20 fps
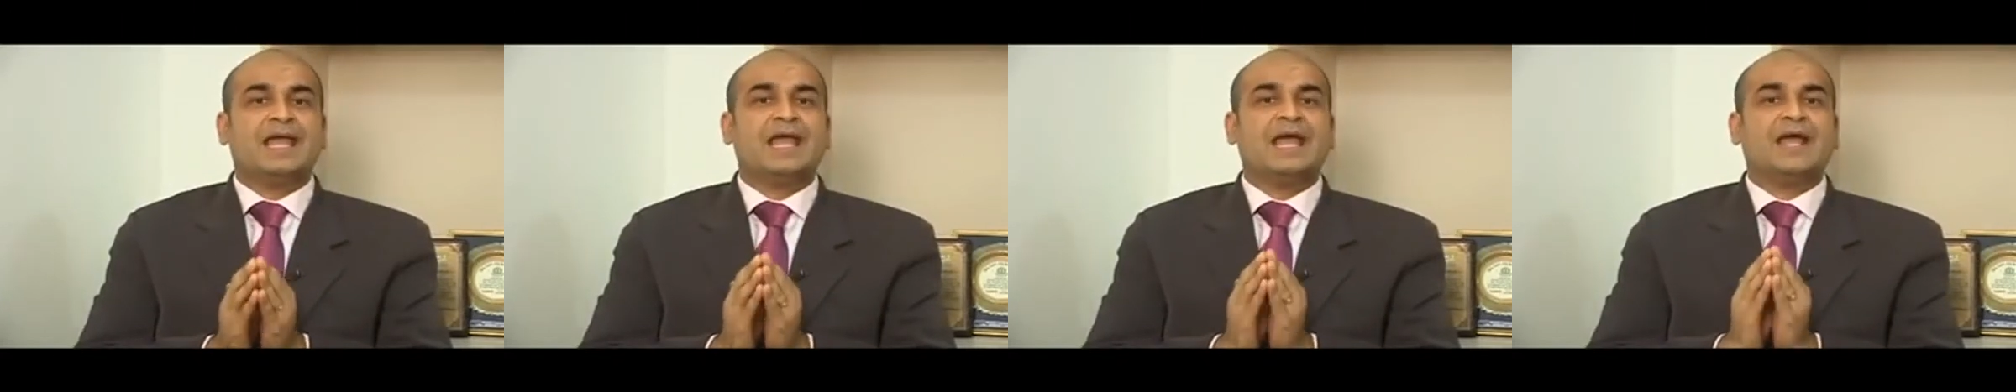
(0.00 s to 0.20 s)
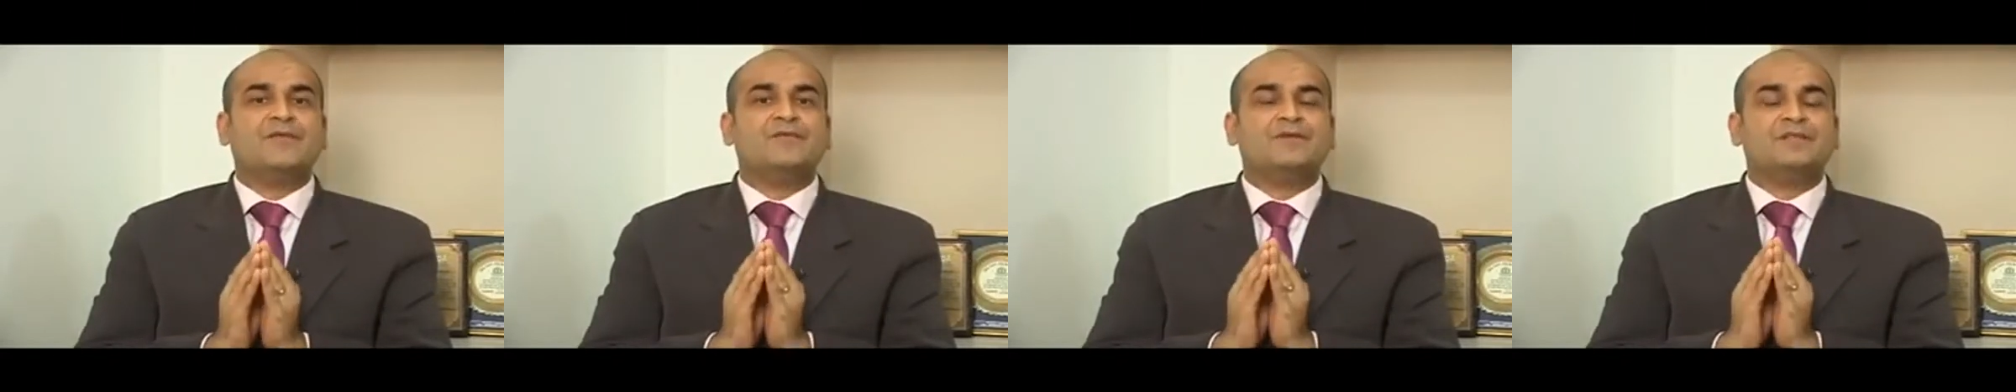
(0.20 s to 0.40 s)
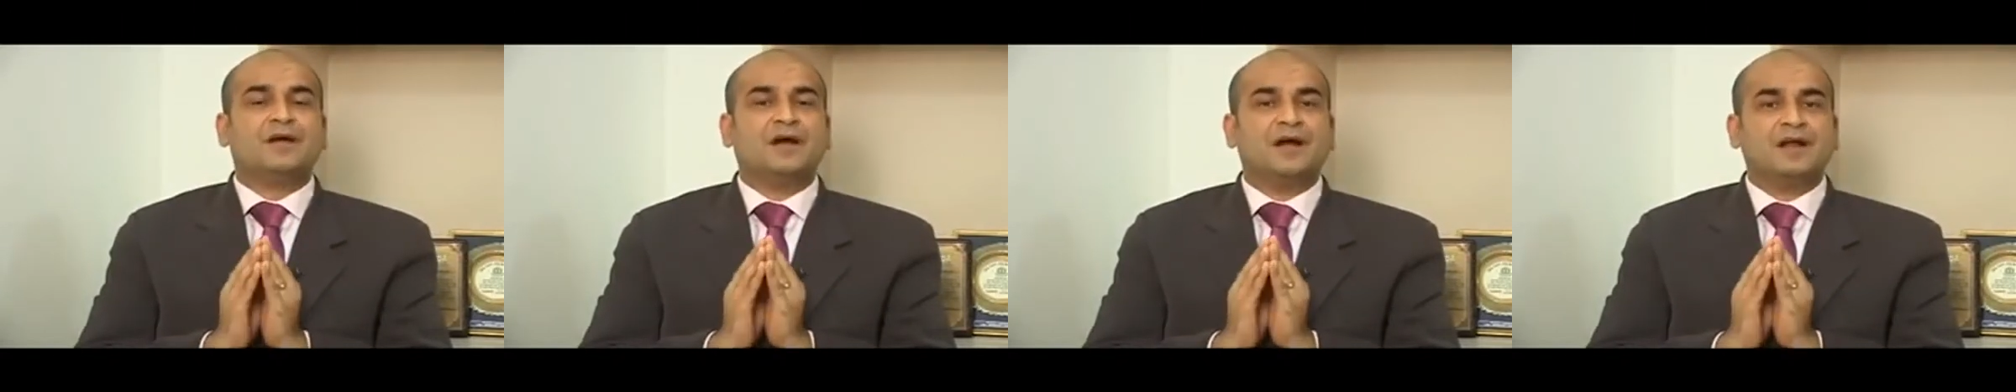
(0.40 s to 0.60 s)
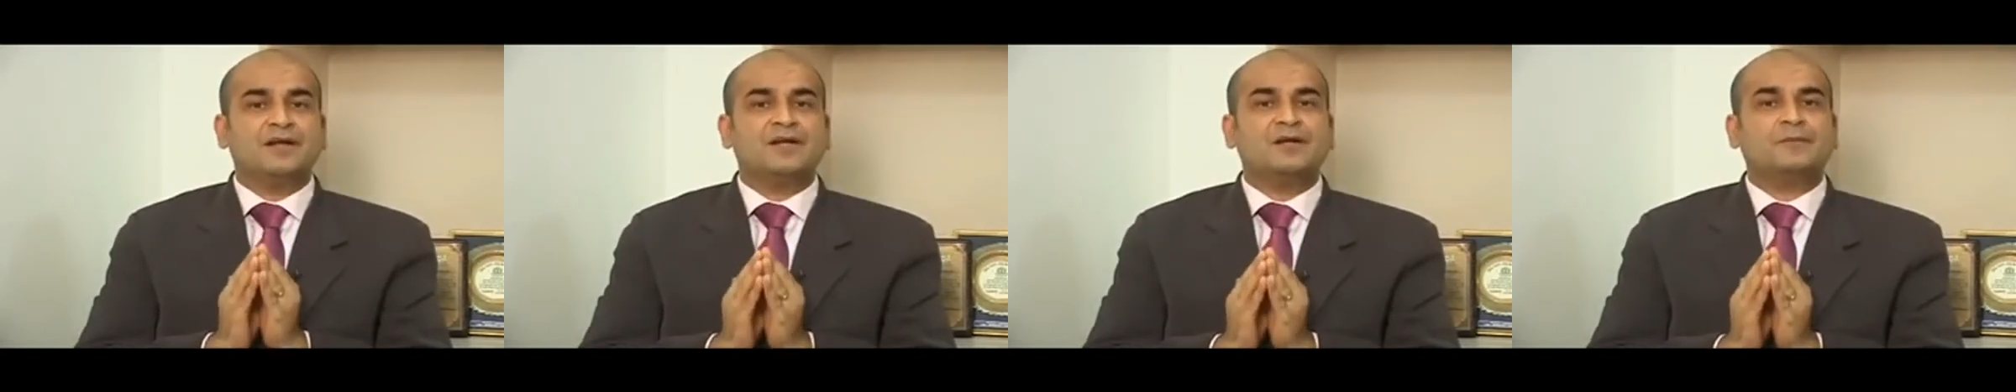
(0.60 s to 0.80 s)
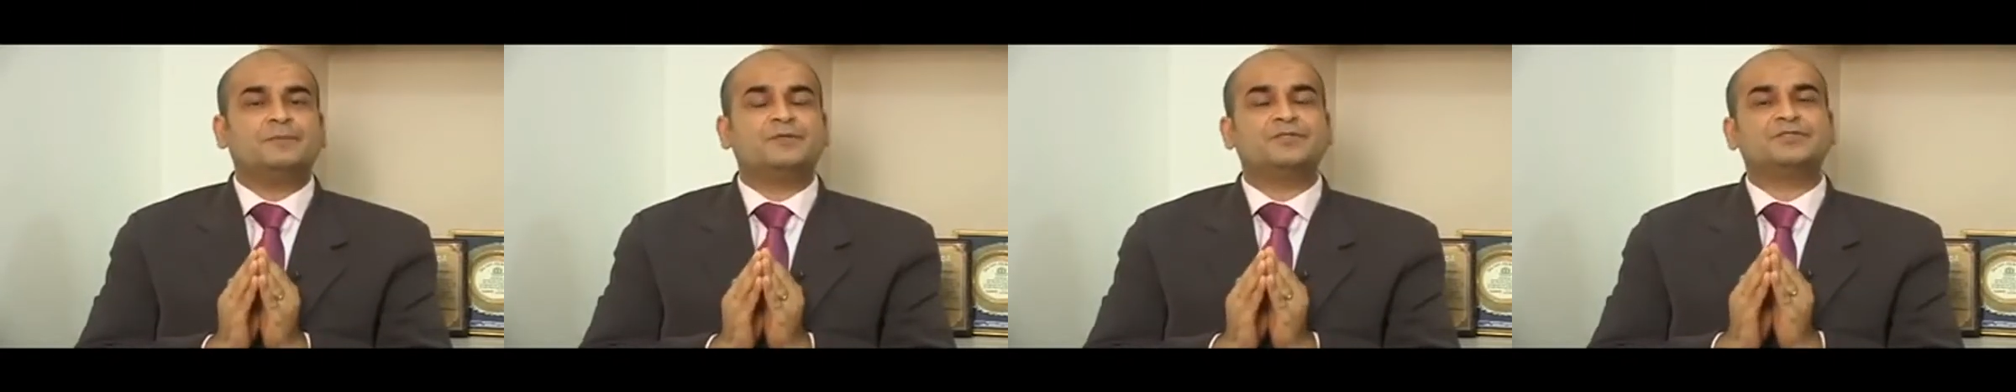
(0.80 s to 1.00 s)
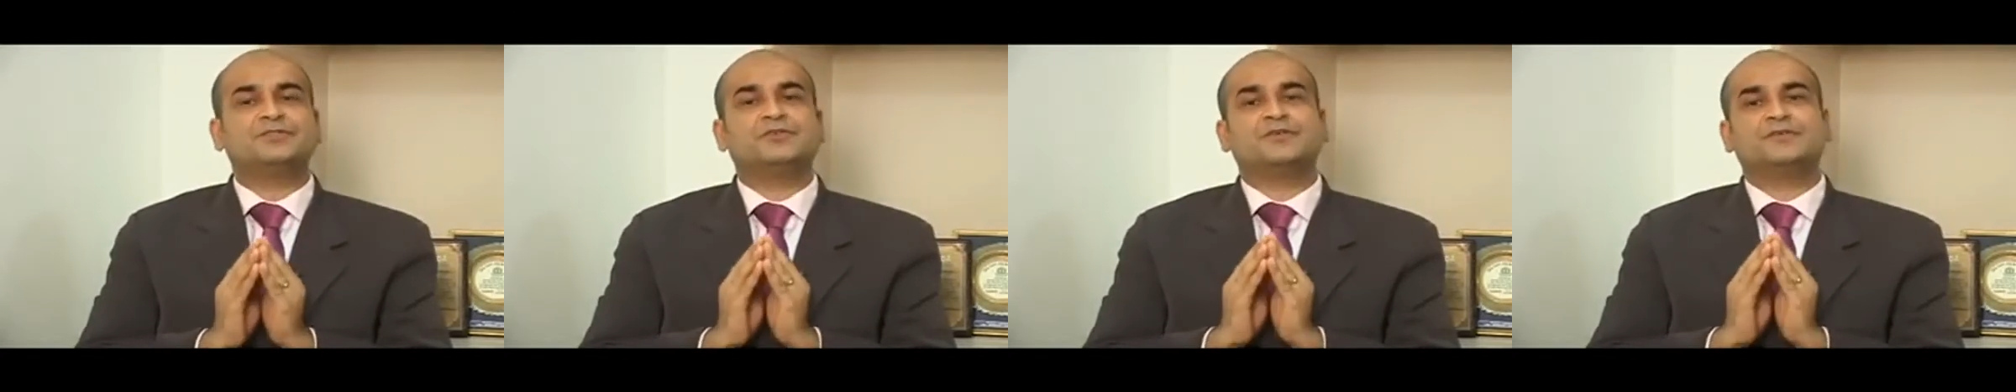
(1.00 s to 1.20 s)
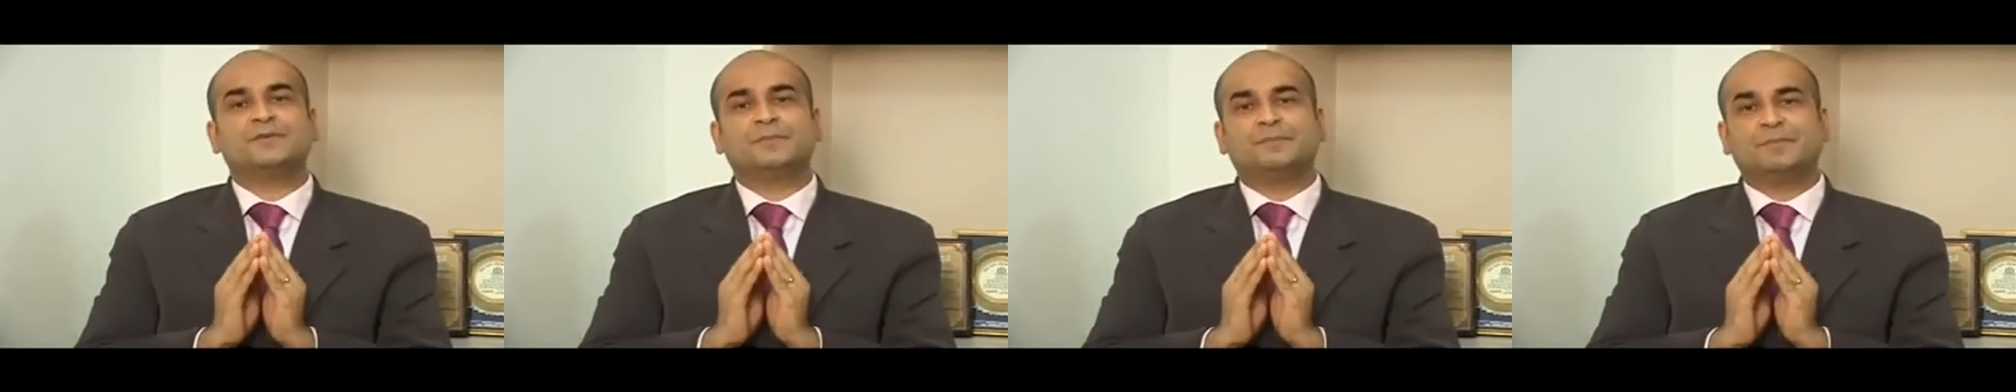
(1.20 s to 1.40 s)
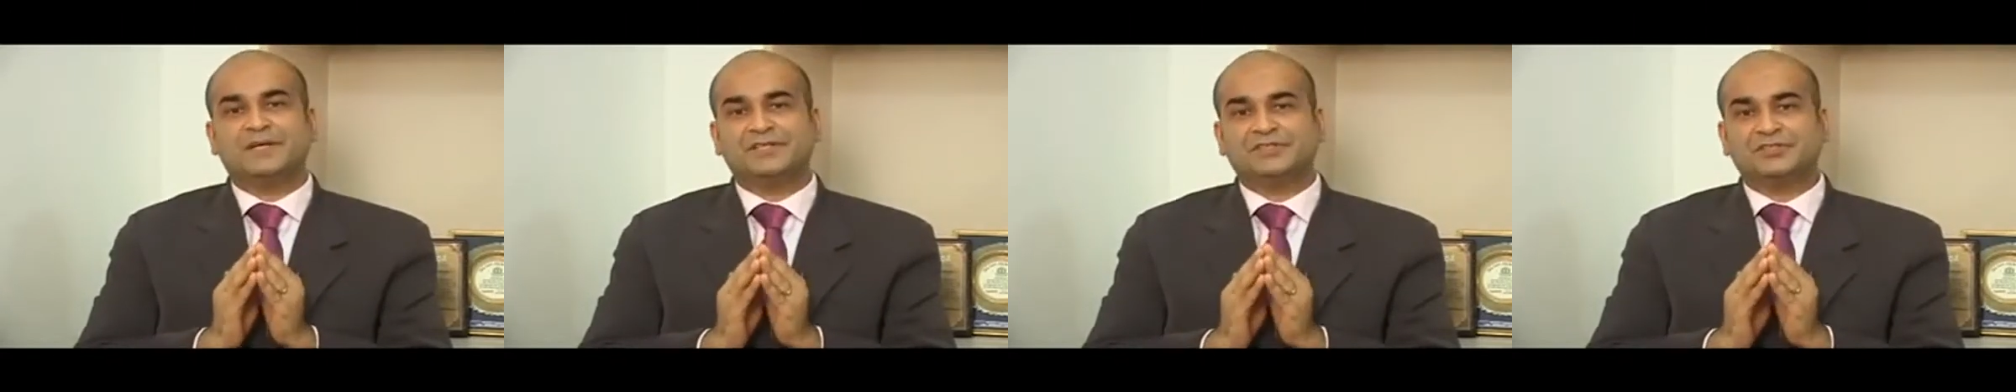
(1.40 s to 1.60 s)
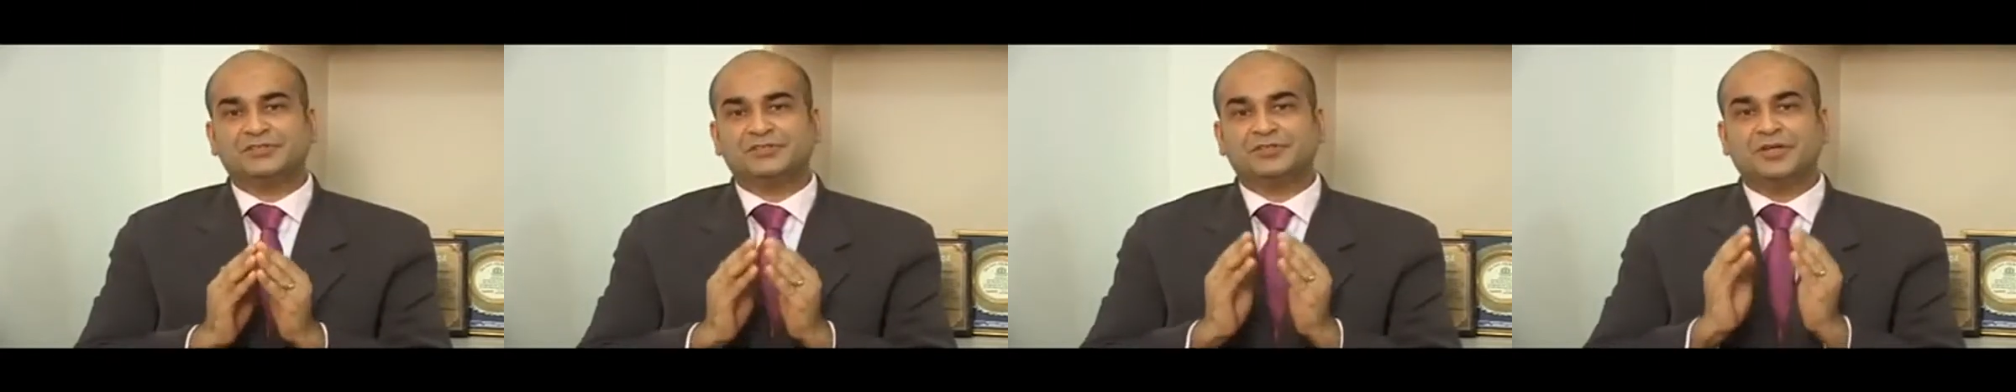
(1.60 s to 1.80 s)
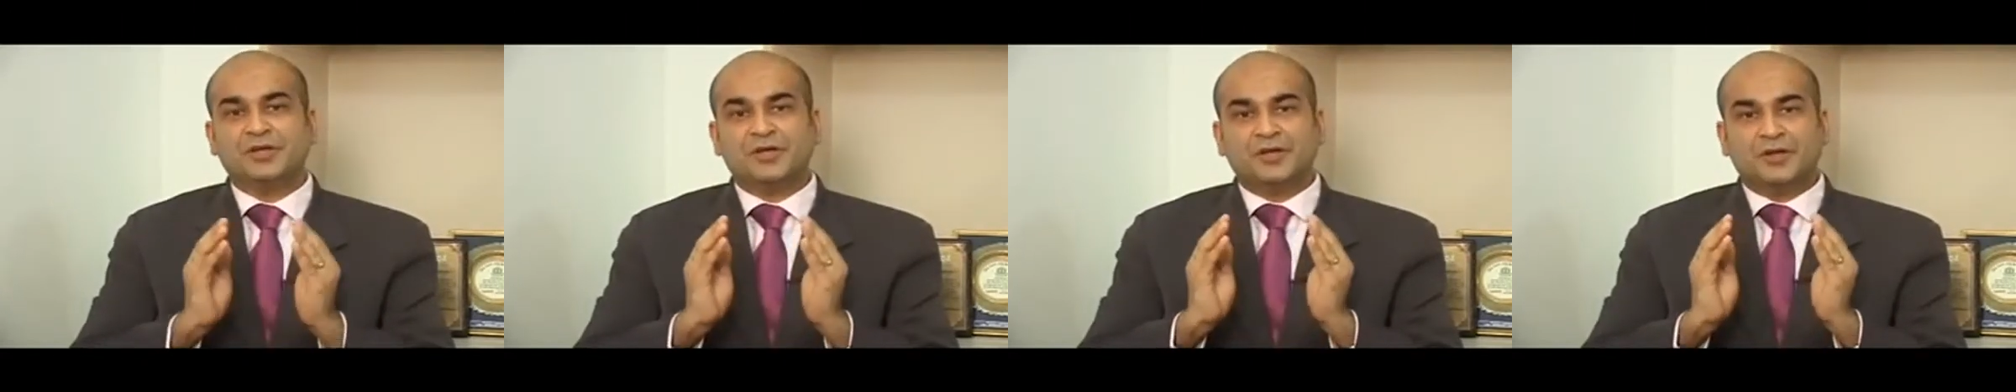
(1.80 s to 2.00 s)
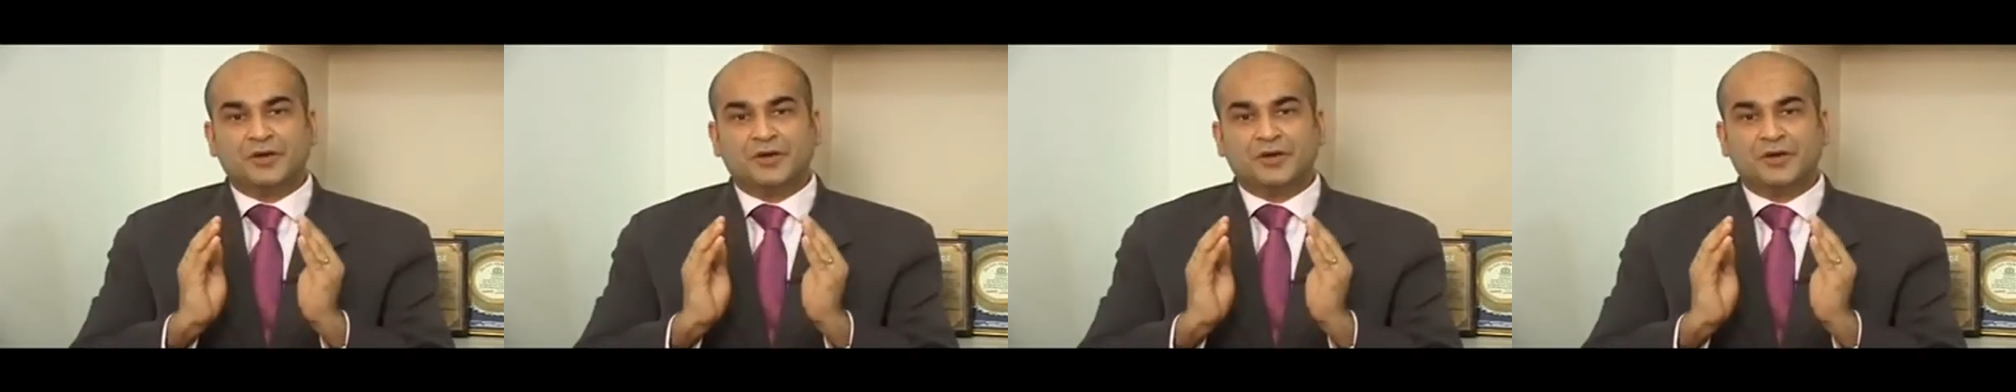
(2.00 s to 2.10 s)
and with 100% of the patients